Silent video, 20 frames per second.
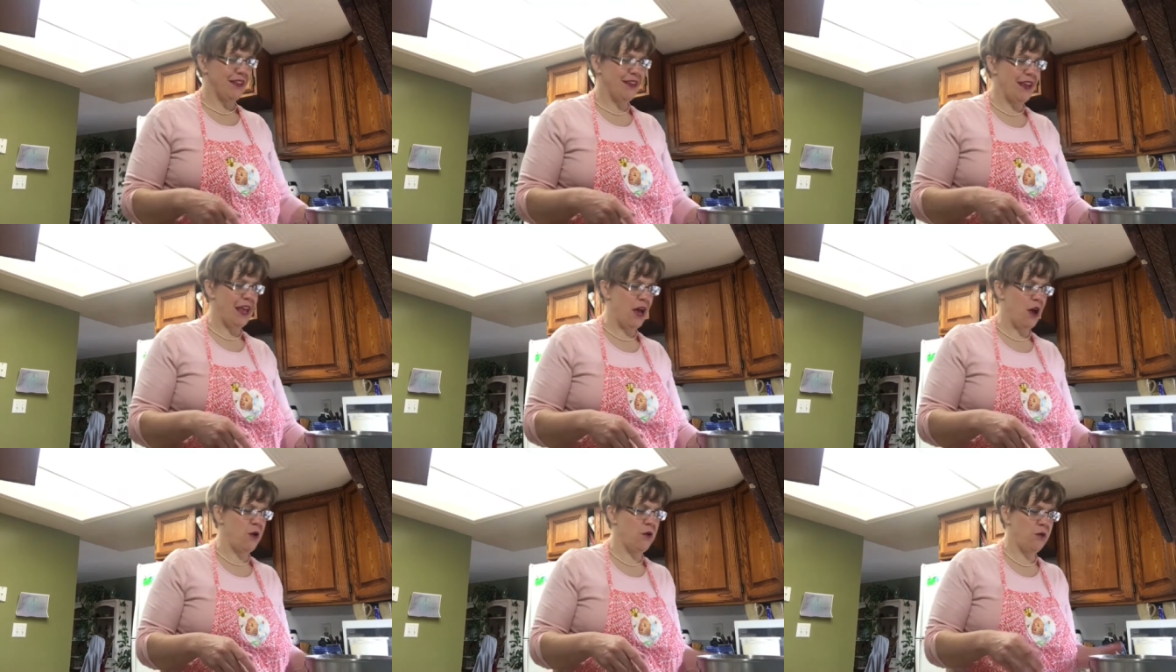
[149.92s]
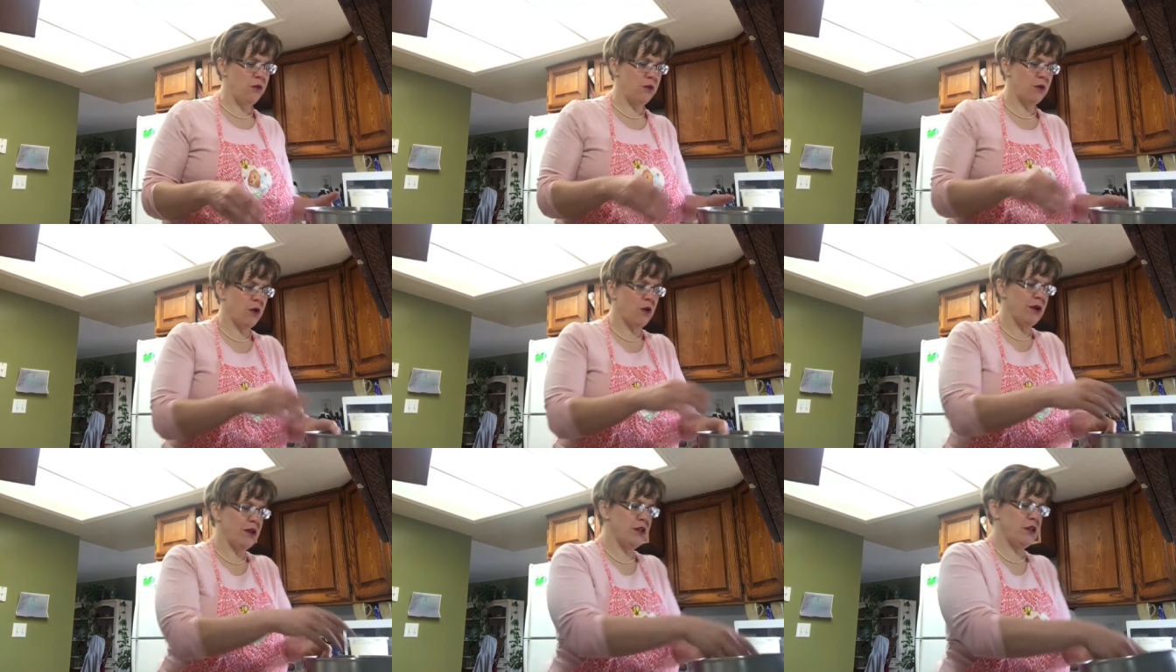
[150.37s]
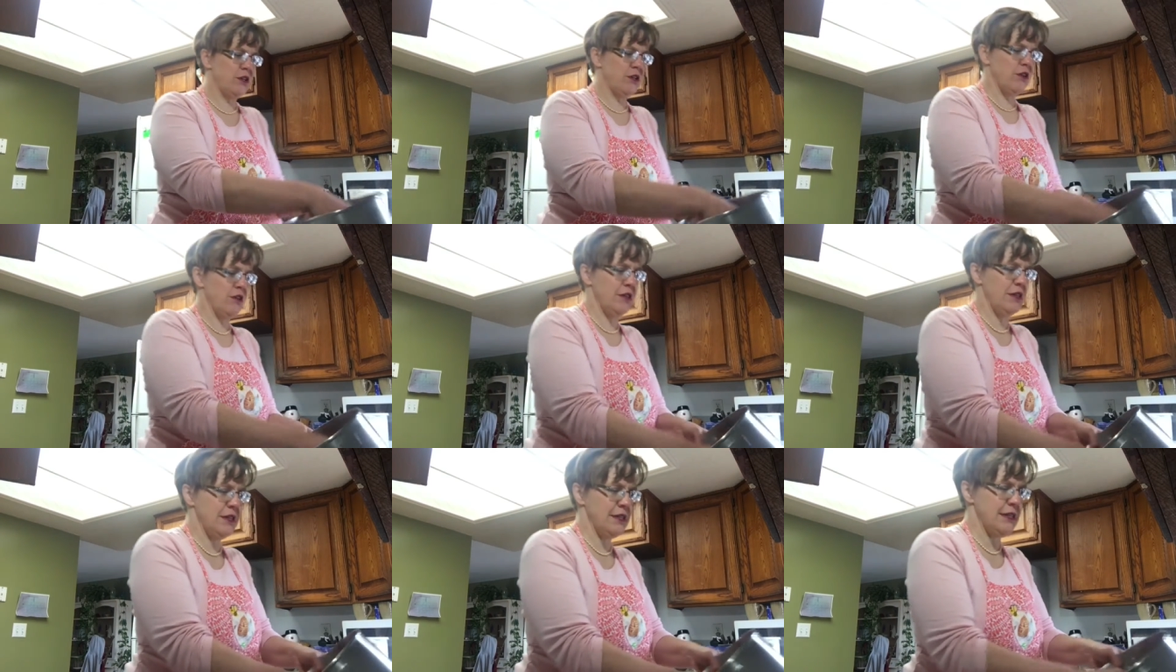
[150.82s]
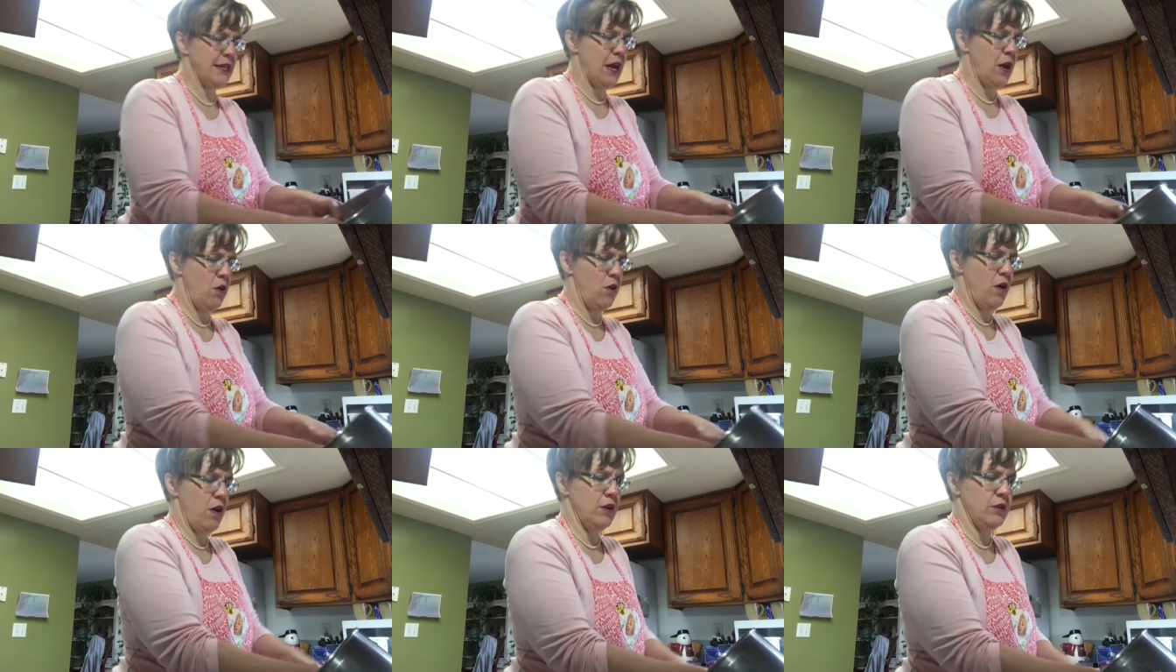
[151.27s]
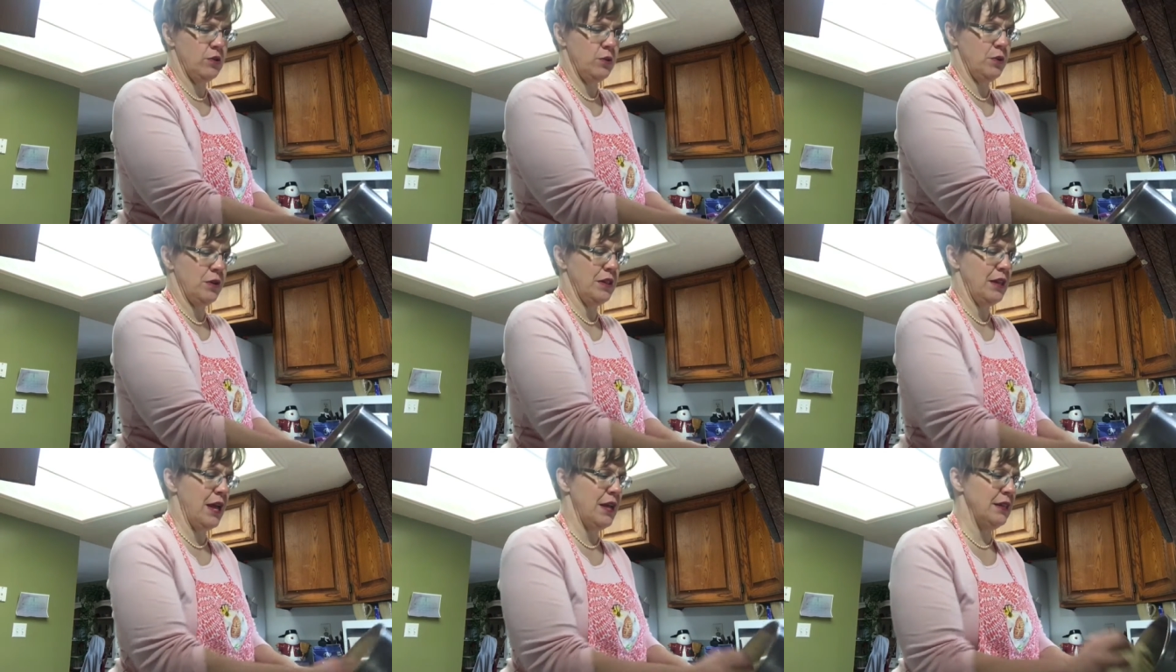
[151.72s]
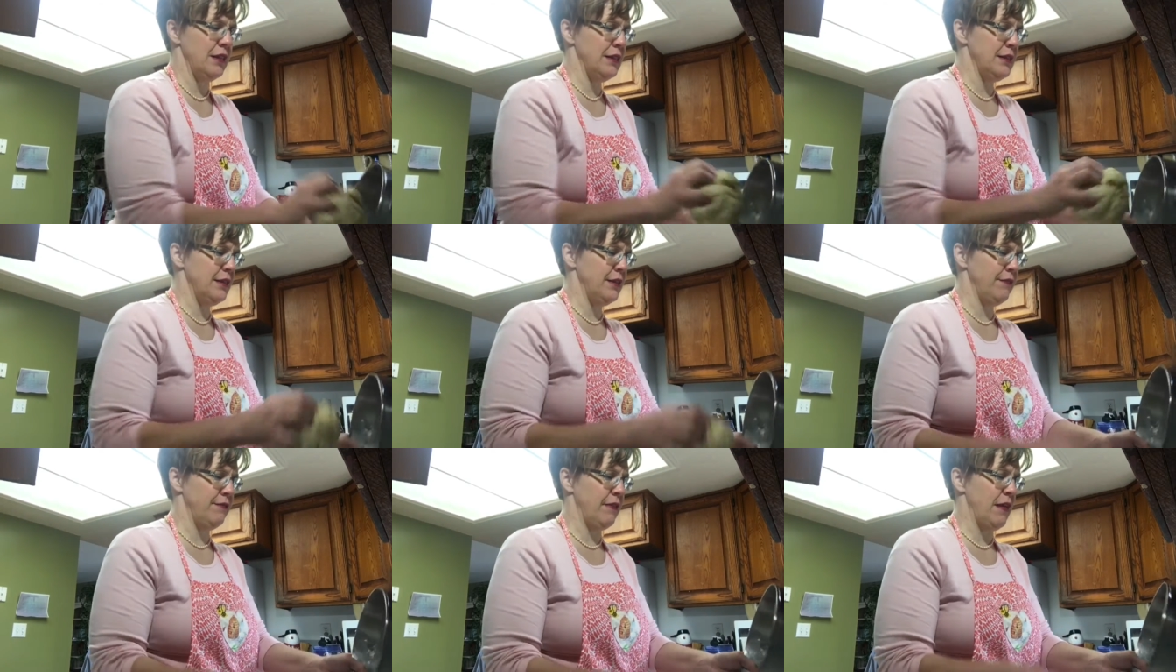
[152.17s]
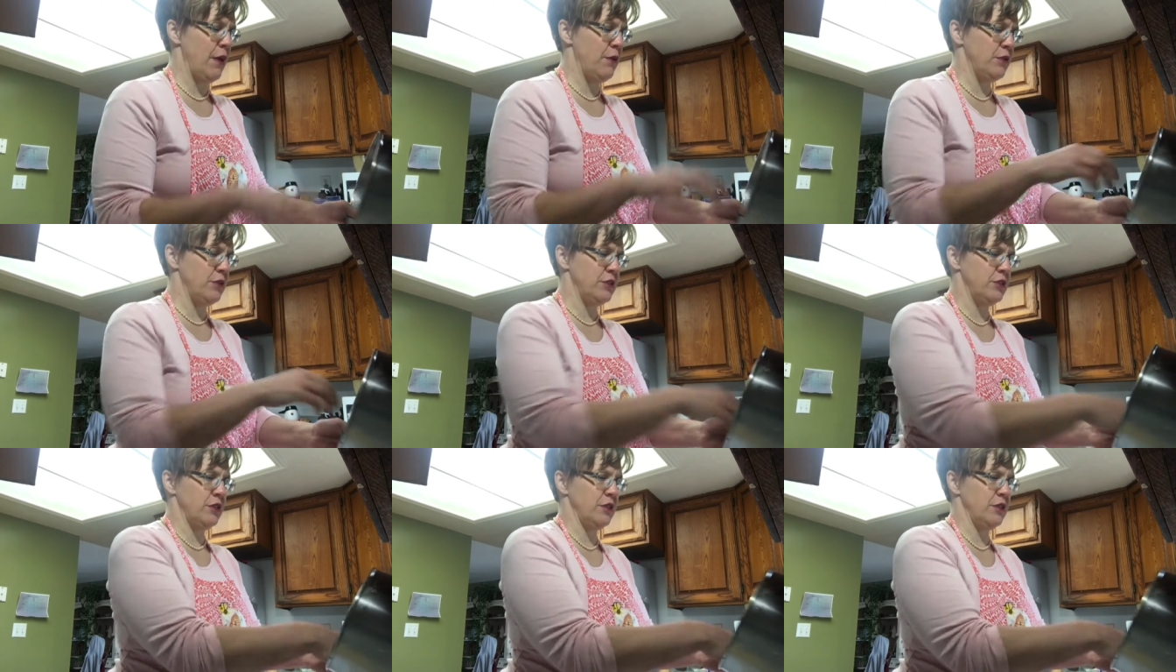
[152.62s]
now we're going to turn this out onto a lightly floured